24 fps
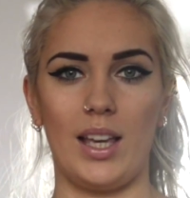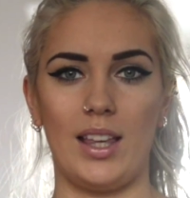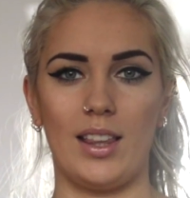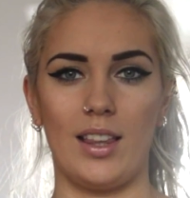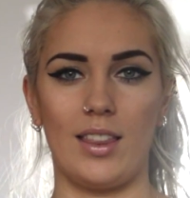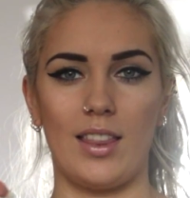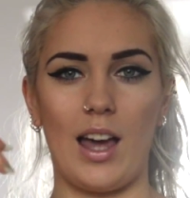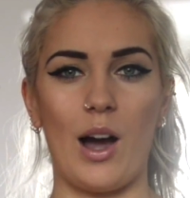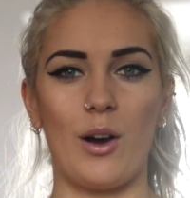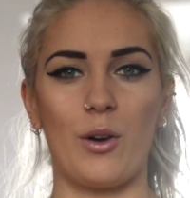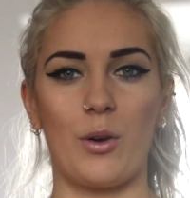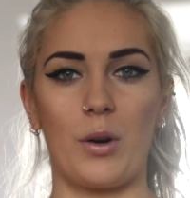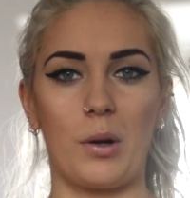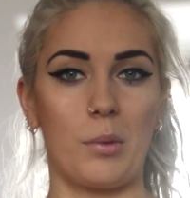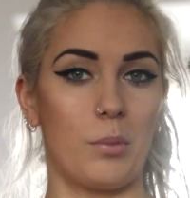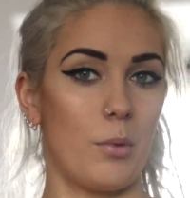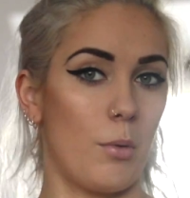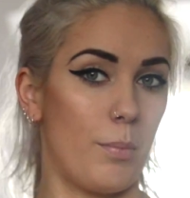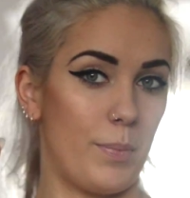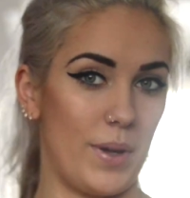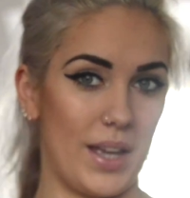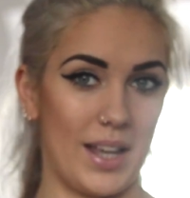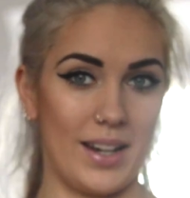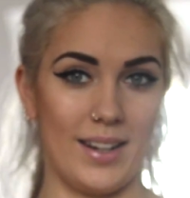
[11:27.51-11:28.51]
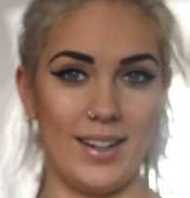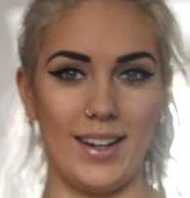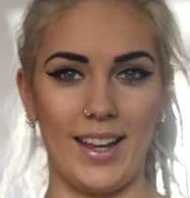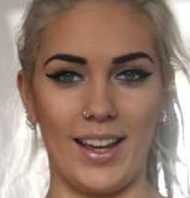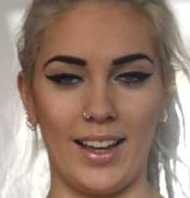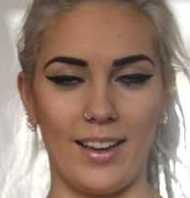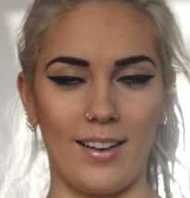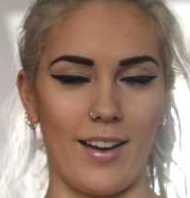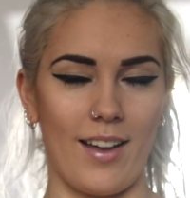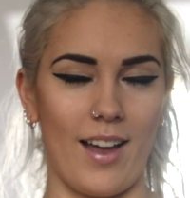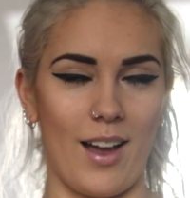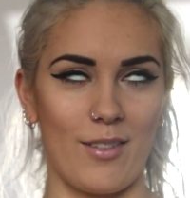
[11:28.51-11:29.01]
Either that or it will be a
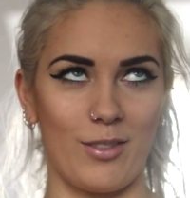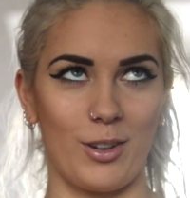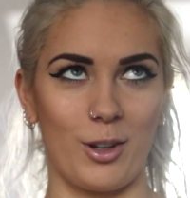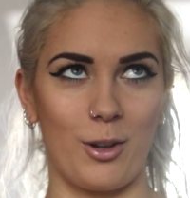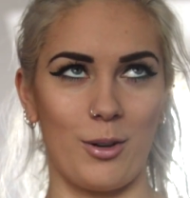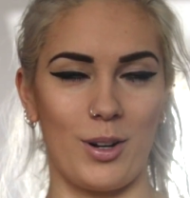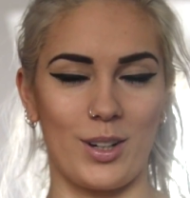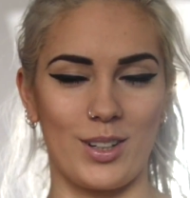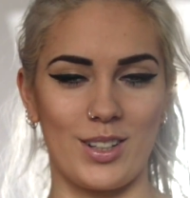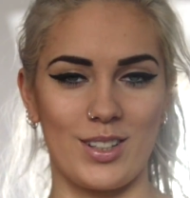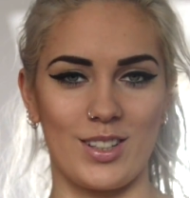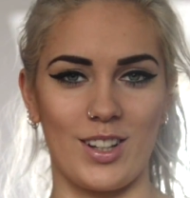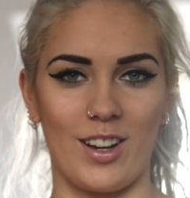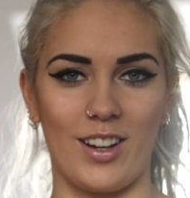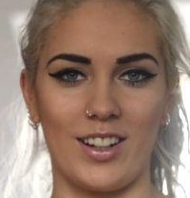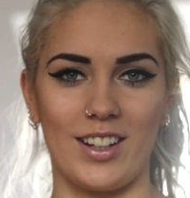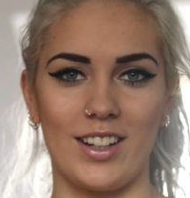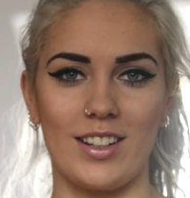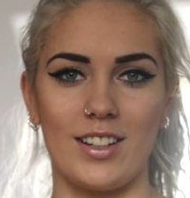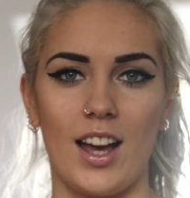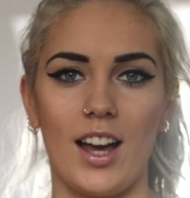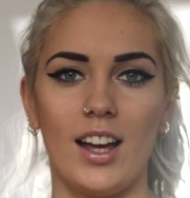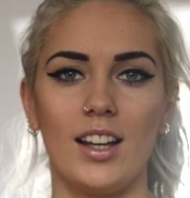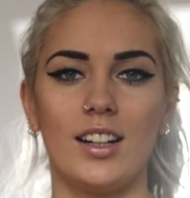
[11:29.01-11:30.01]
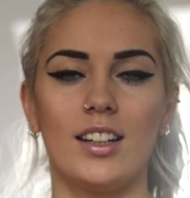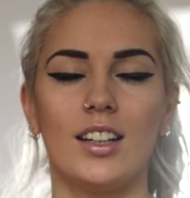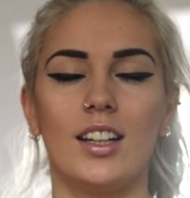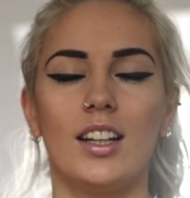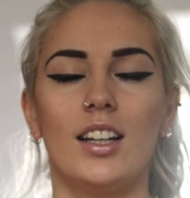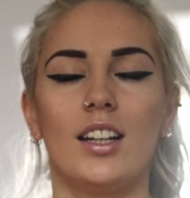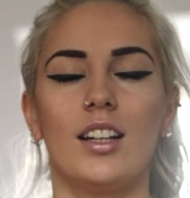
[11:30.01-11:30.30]
link, I haven't quite decided yet.